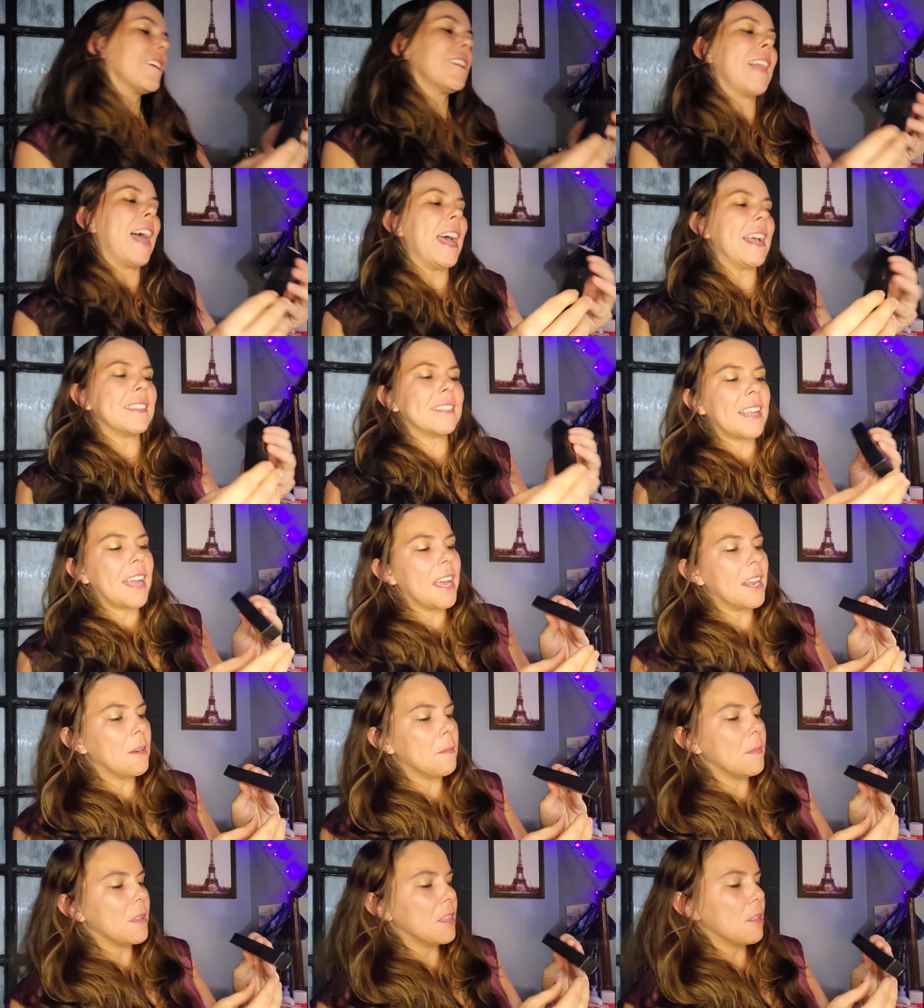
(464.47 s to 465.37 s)
last
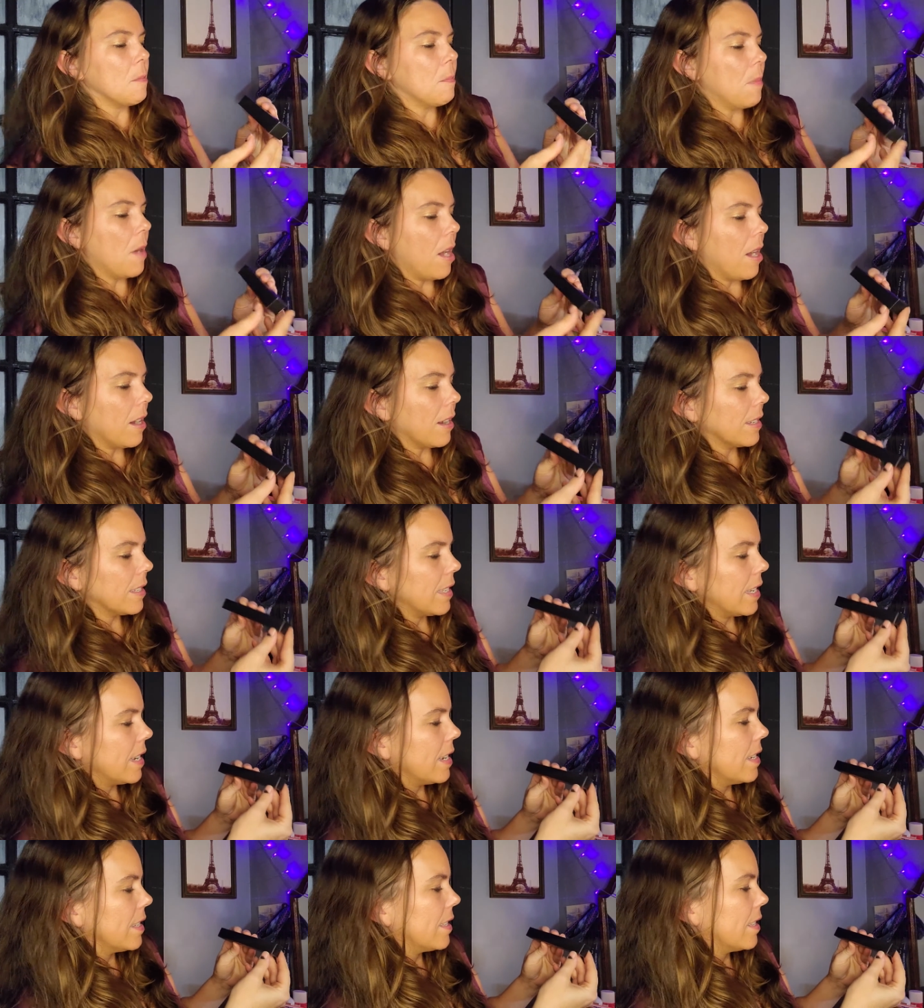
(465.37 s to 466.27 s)
item in the box
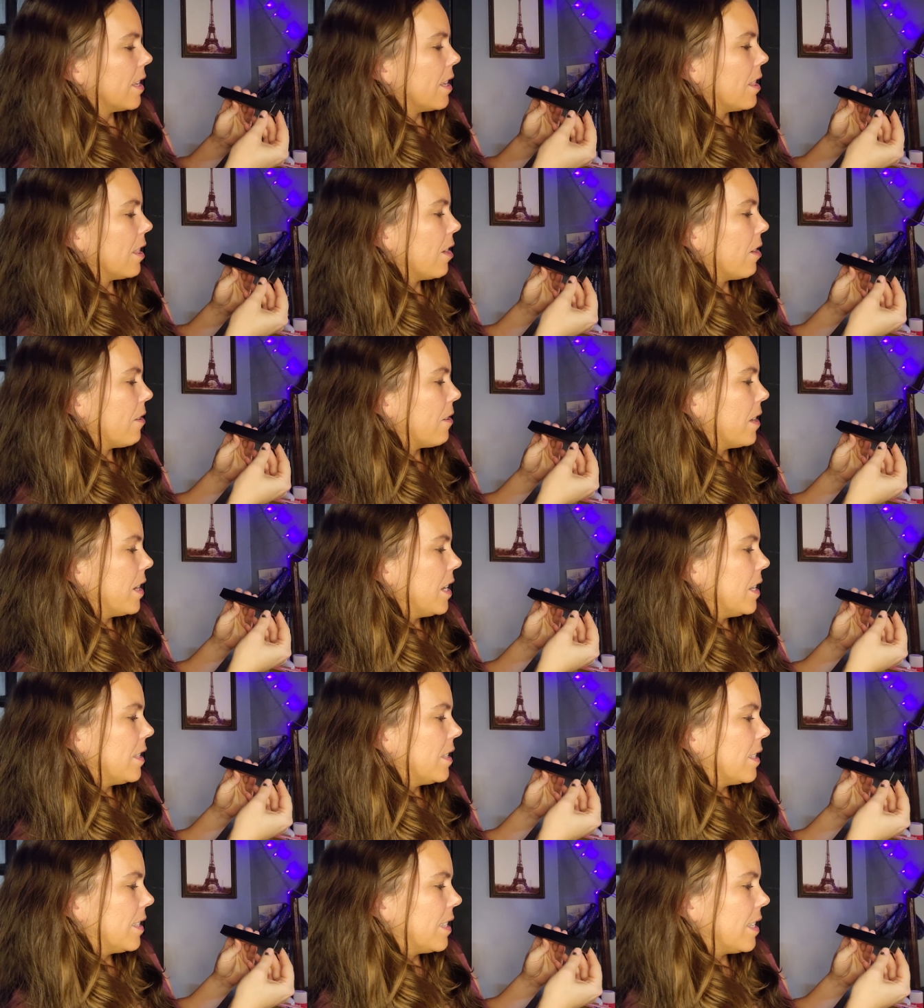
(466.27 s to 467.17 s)
is the
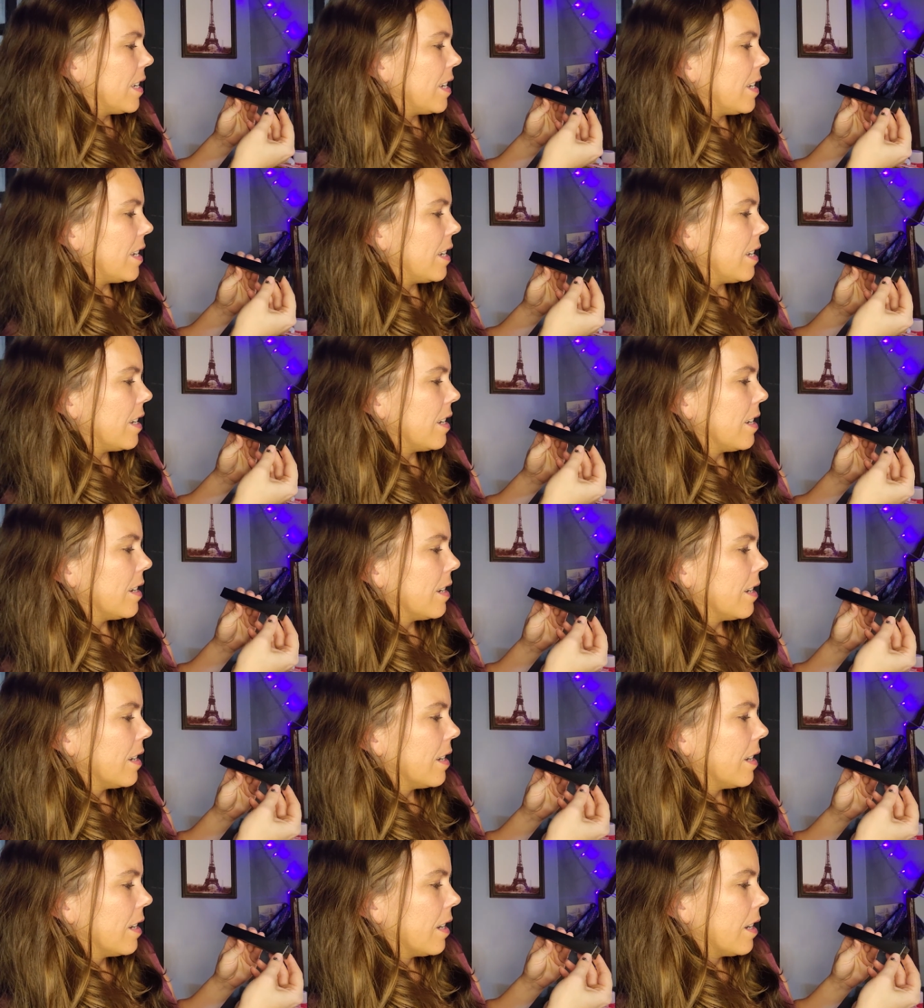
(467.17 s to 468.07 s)
Laritzi
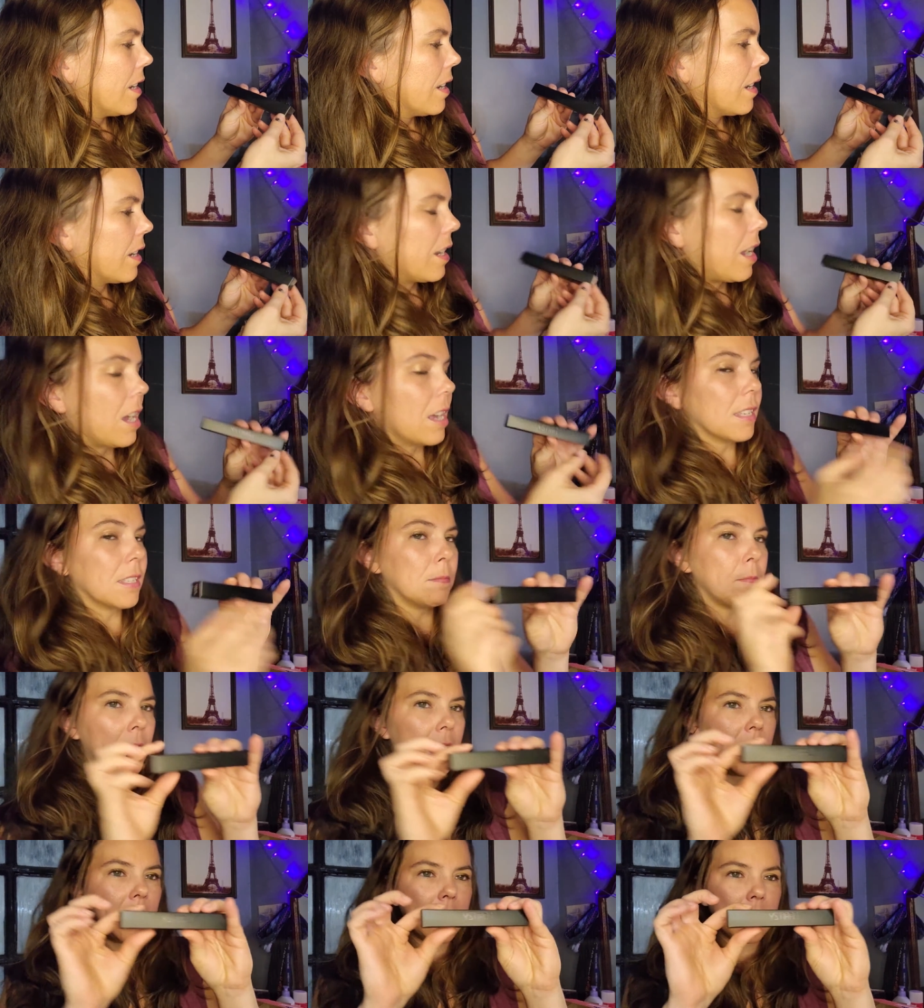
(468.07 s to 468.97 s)

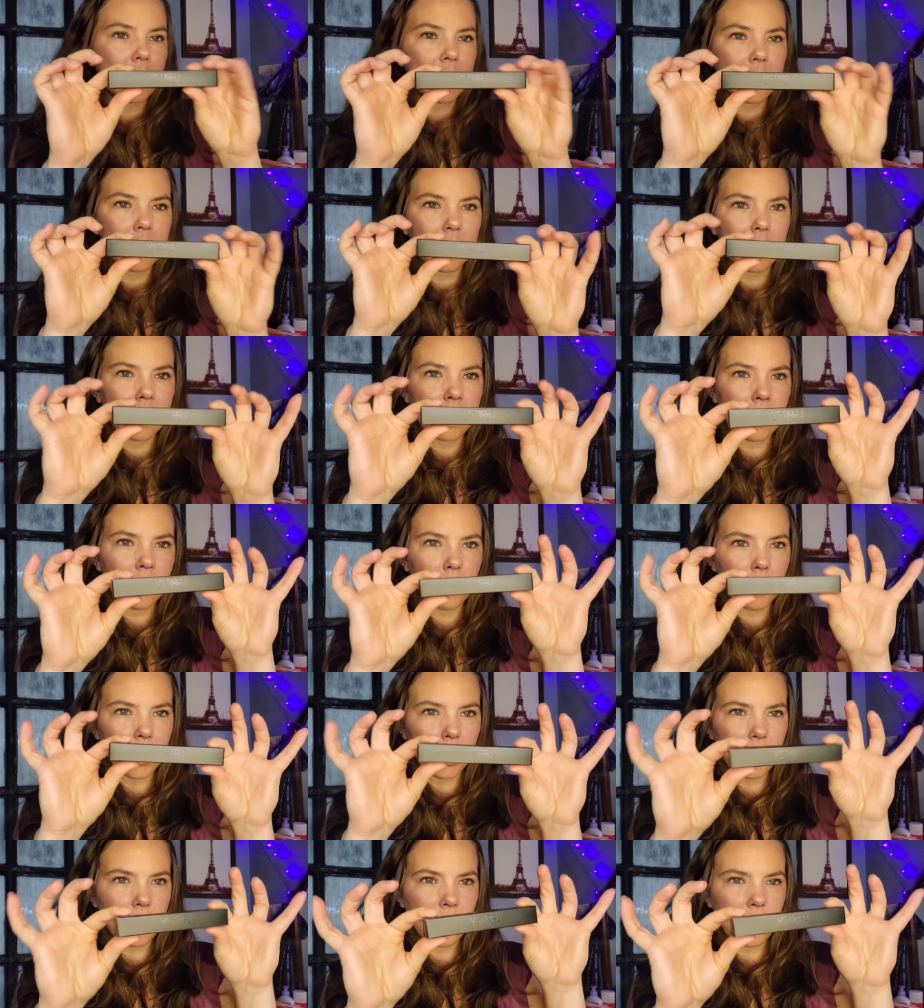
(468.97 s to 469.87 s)
Cosmetics,
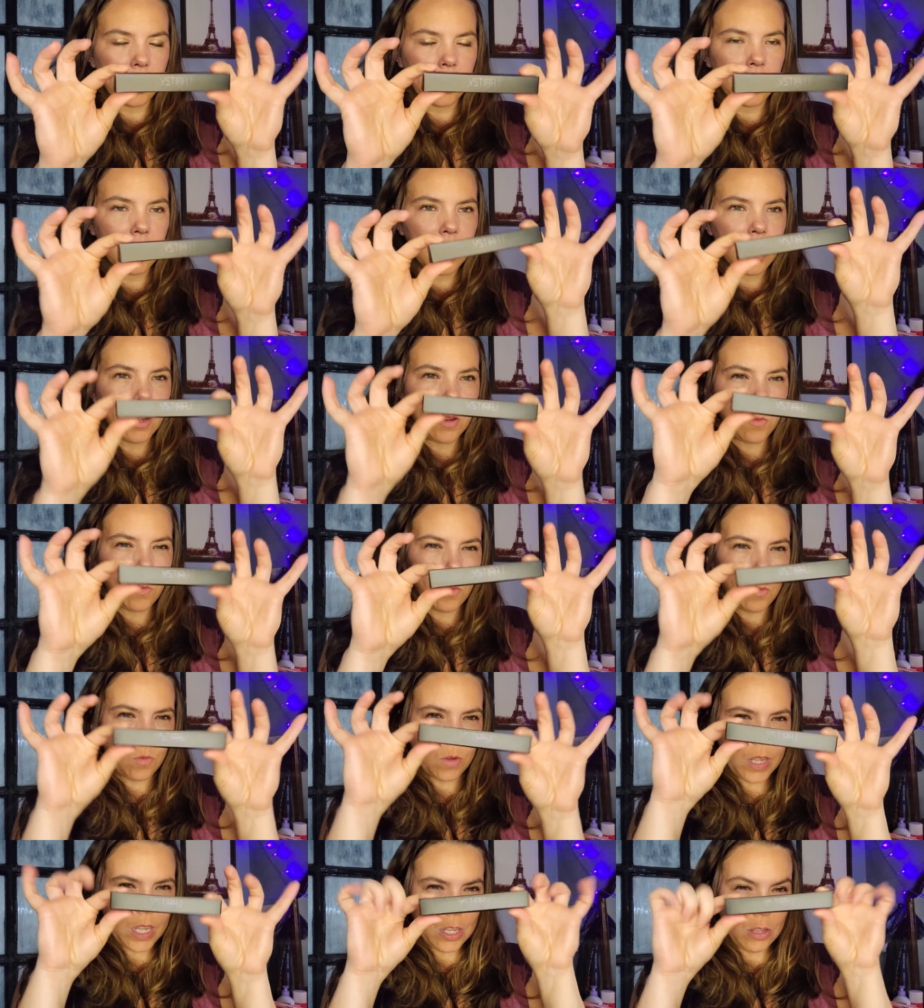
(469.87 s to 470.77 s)
which,
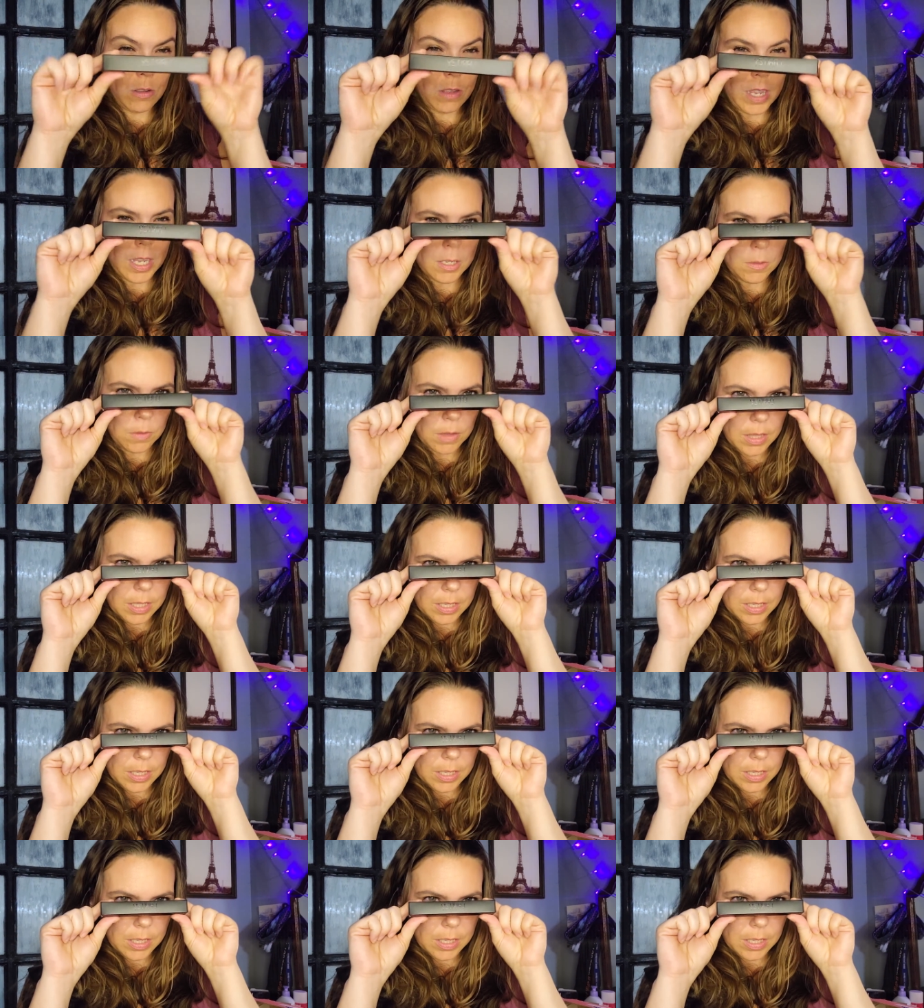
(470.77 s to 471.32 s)
can you guess what